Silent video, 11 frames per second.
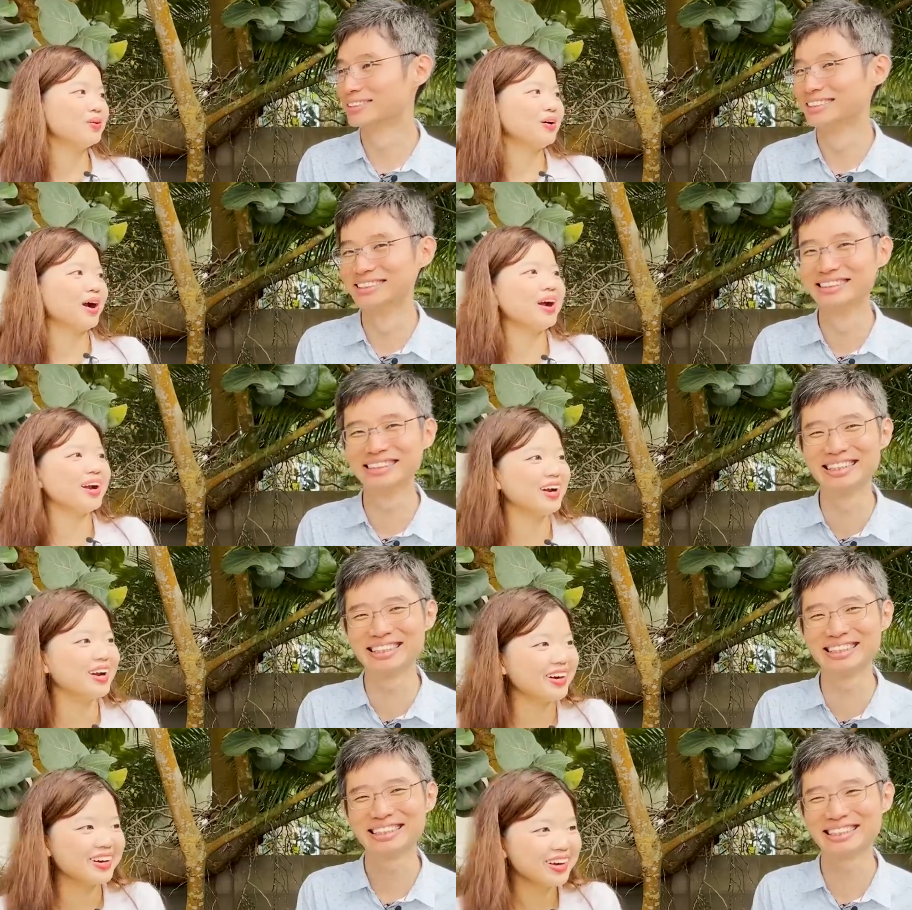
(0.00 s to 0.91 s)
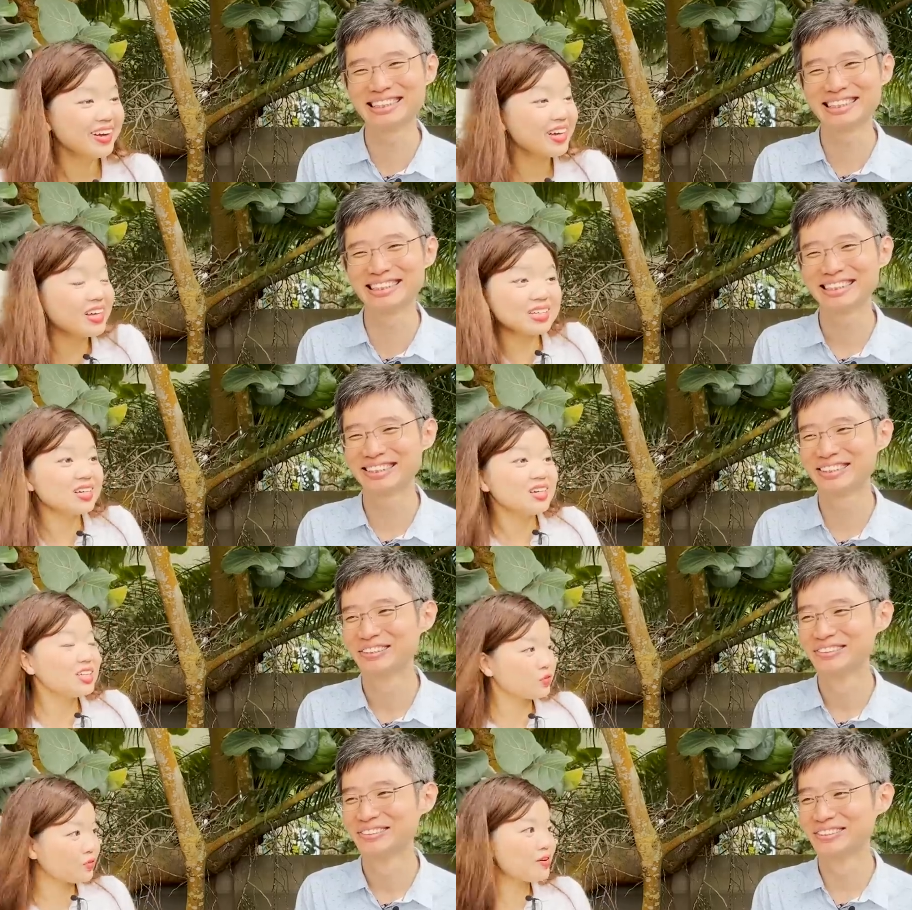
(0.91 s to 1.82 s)
Speaker 1: it, it,
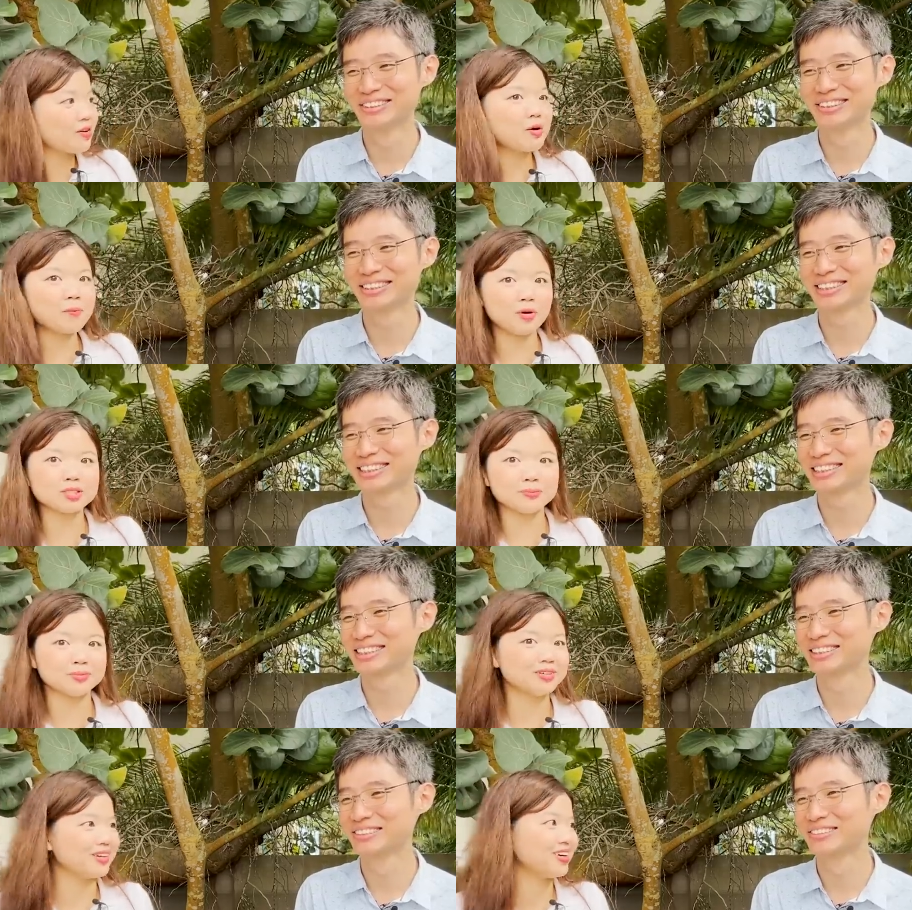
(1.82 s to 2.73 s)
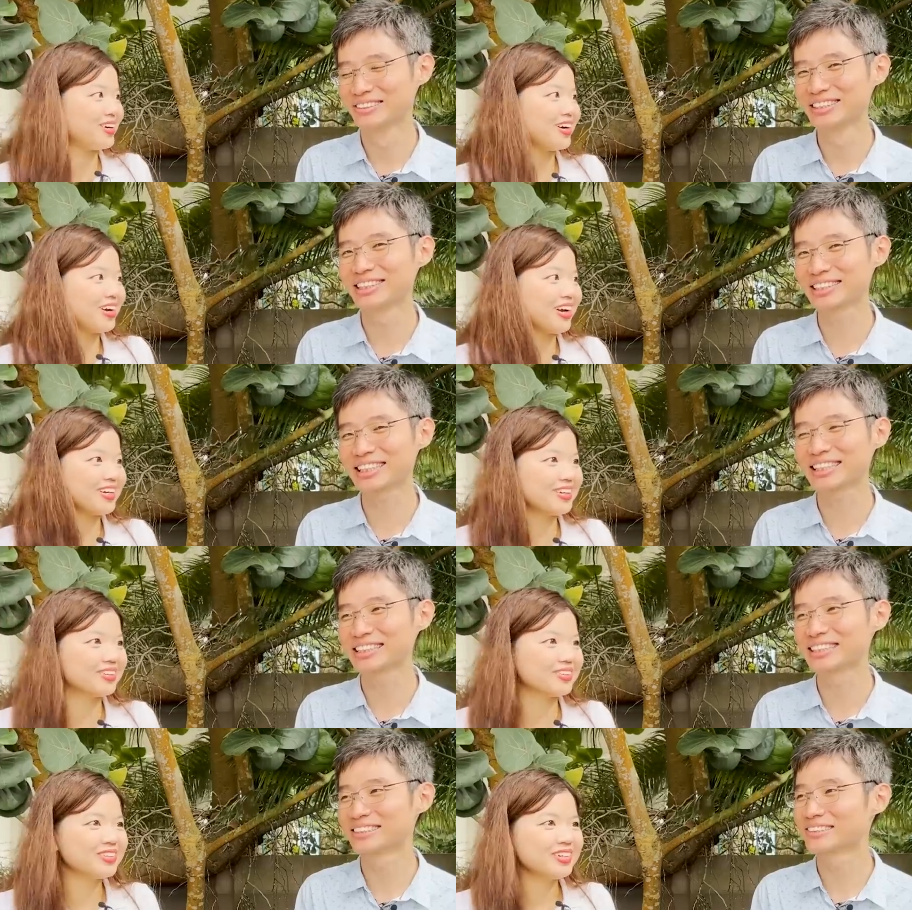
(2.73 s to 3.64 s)
it's very very possible, uh, right? Like okay.
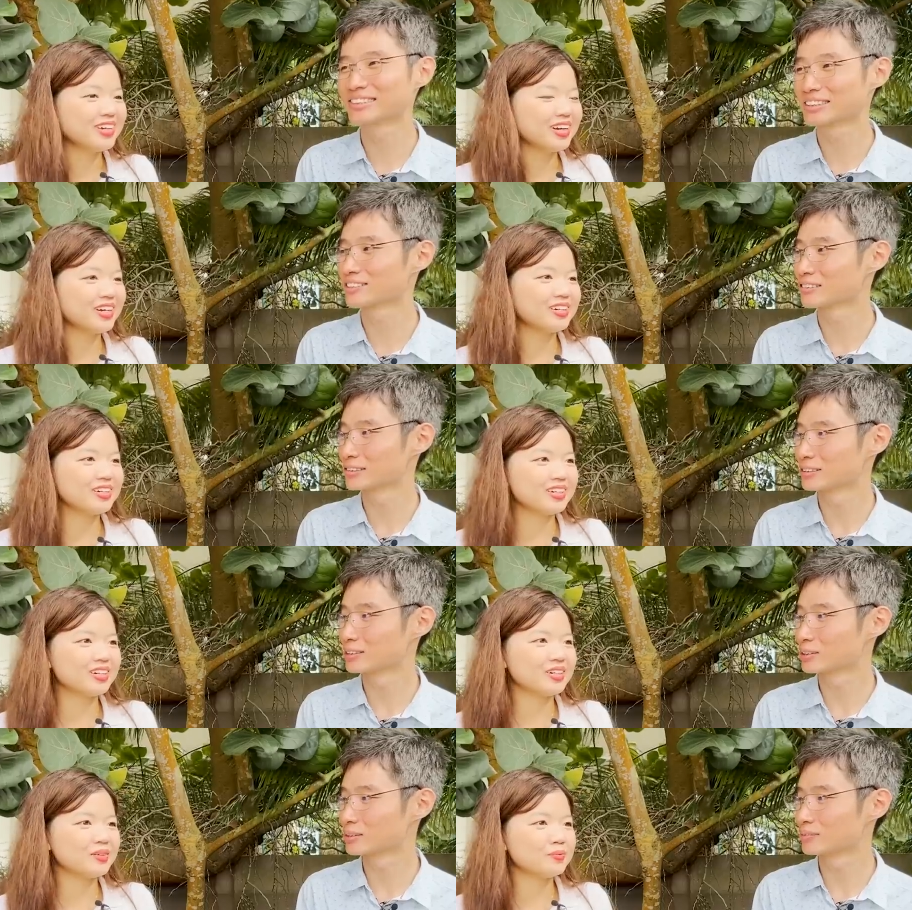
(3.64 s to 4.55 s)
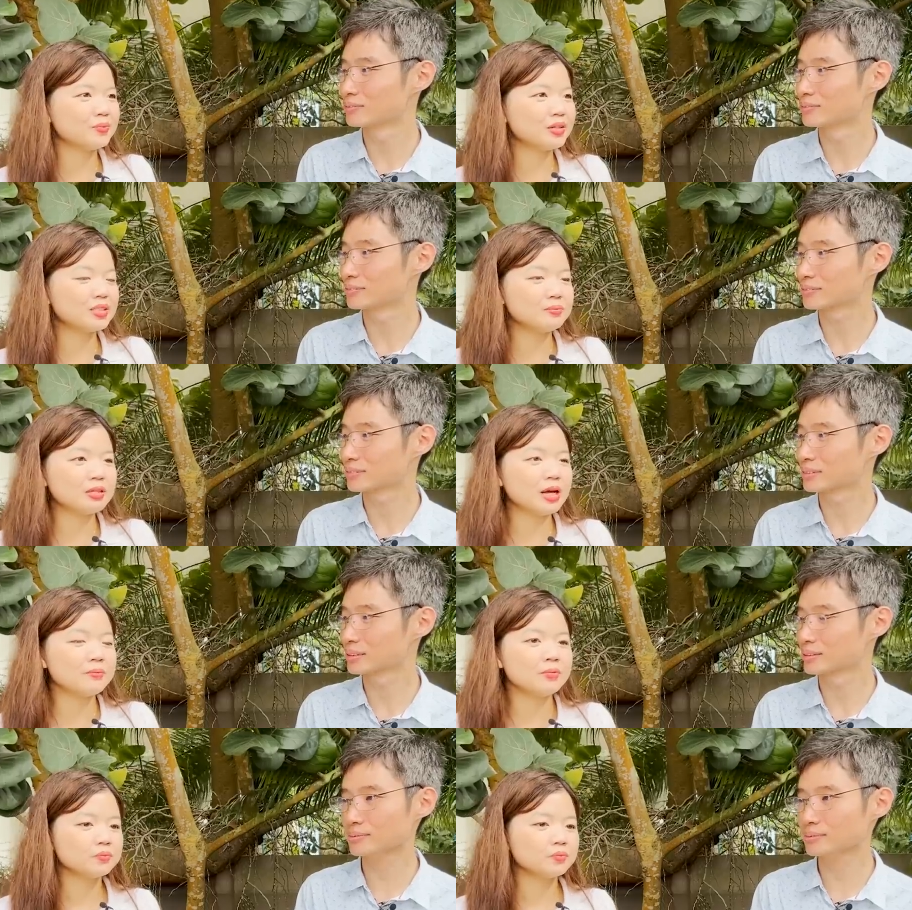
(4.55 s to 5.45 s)
you know. And um, at the same
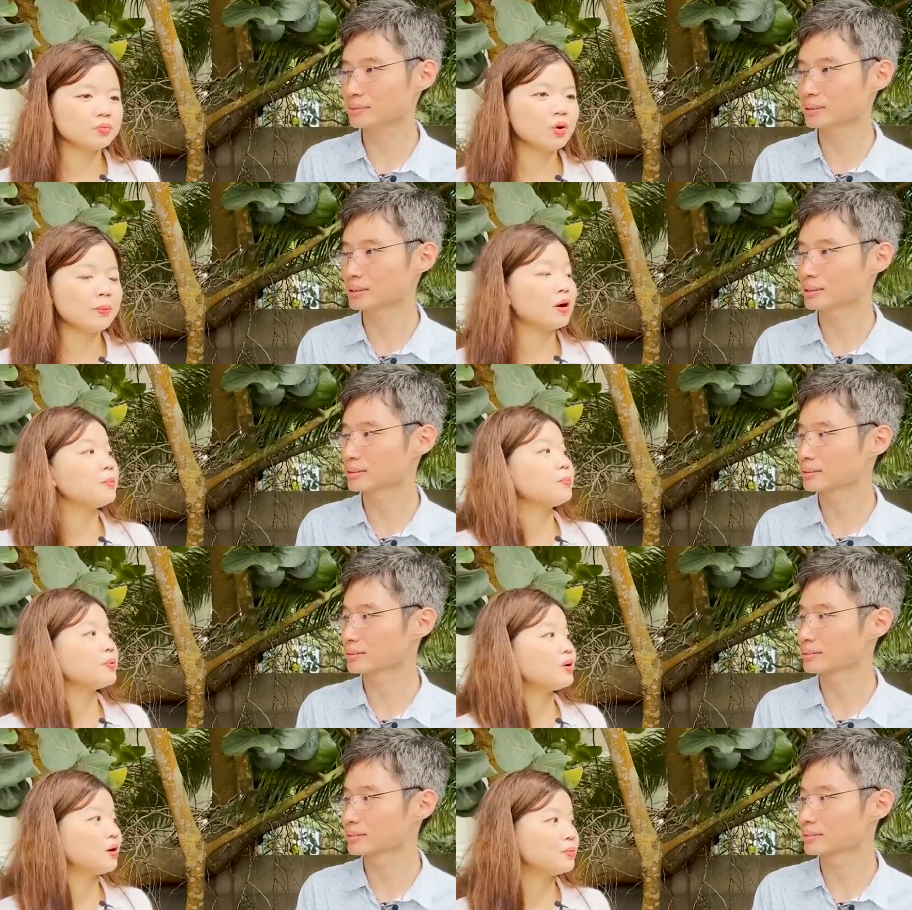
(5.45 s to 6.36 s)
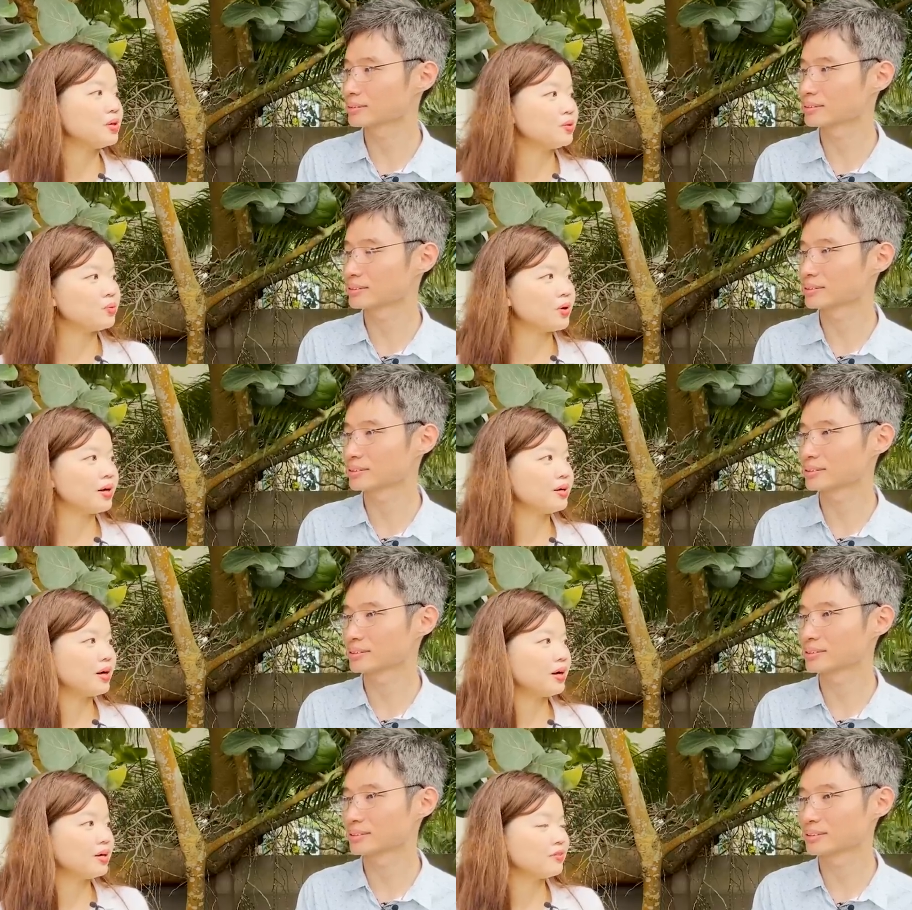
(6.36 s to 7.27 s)
time, what about the people around me who I,
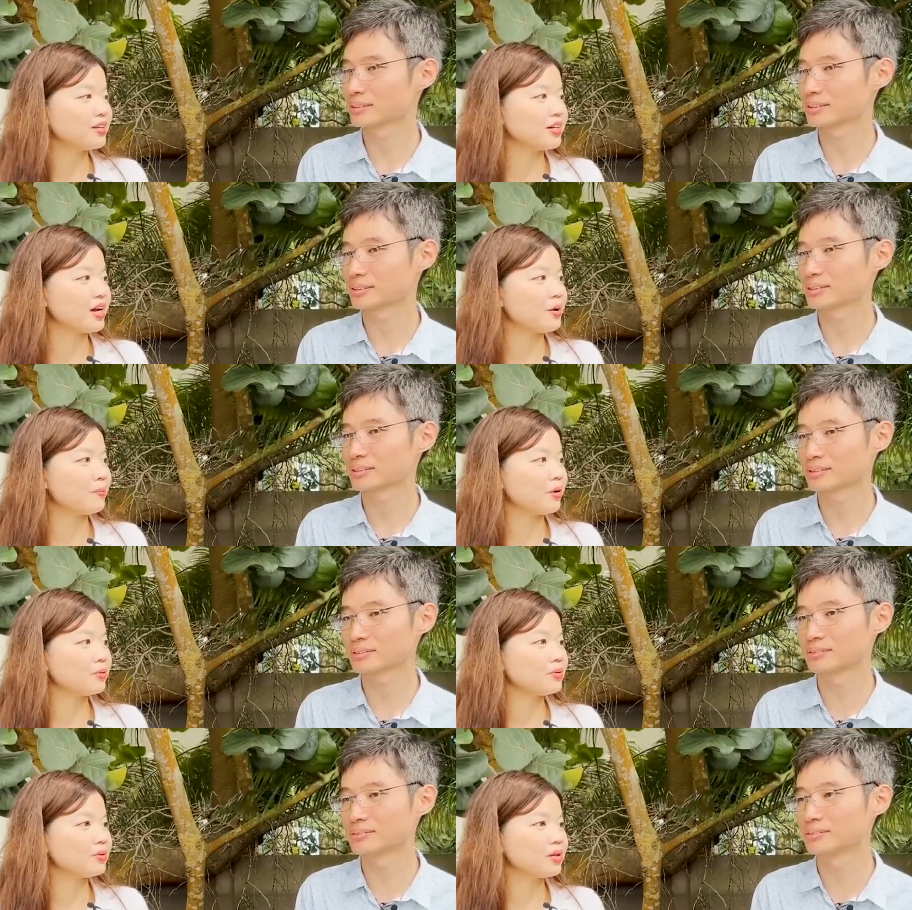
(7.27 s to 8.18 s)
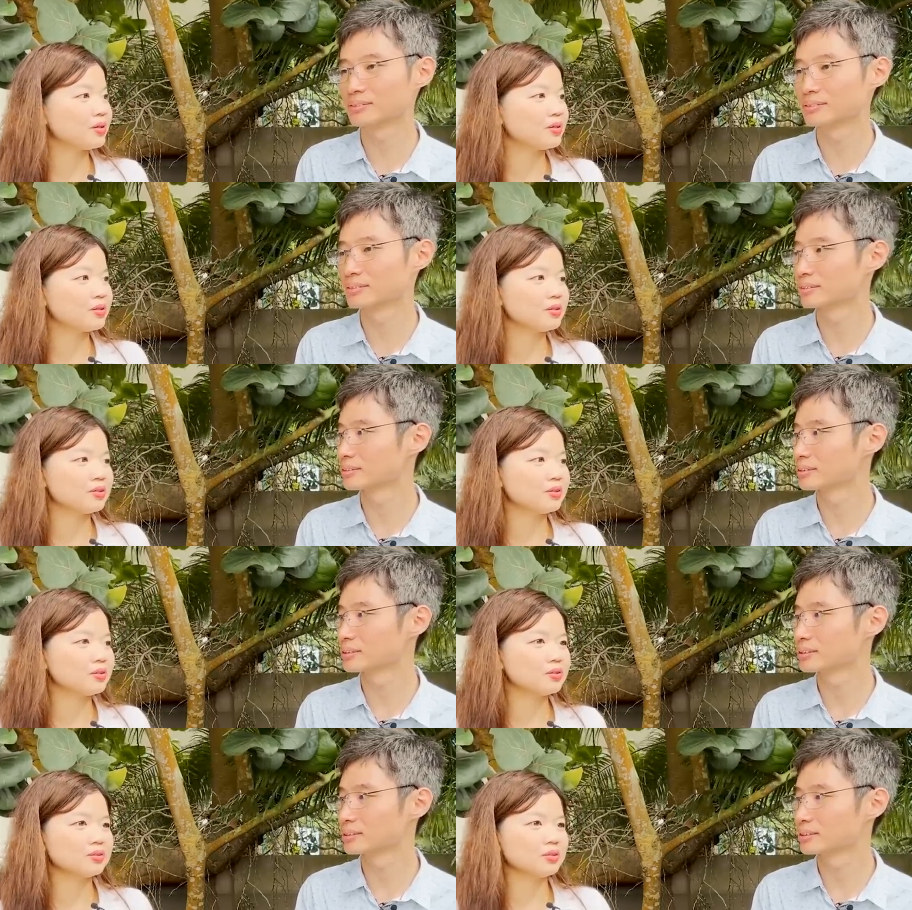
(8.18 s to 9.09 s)
I love and care about? Mm-hmm. Like,
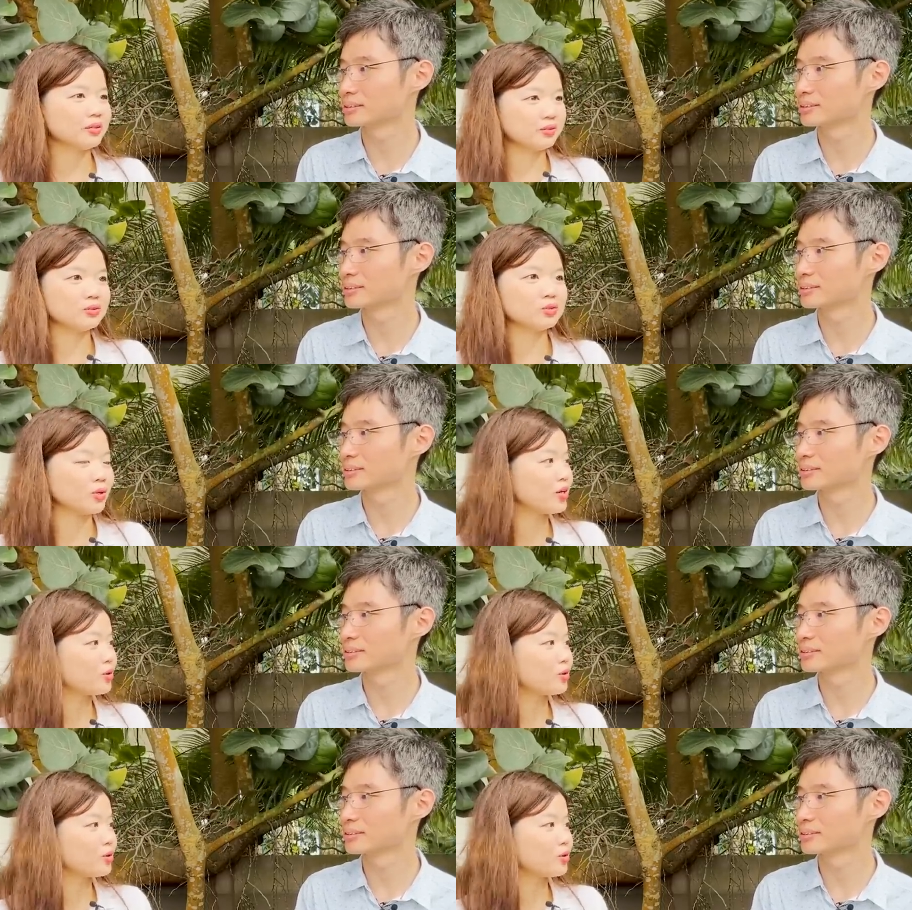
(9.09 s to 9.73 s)
th- should I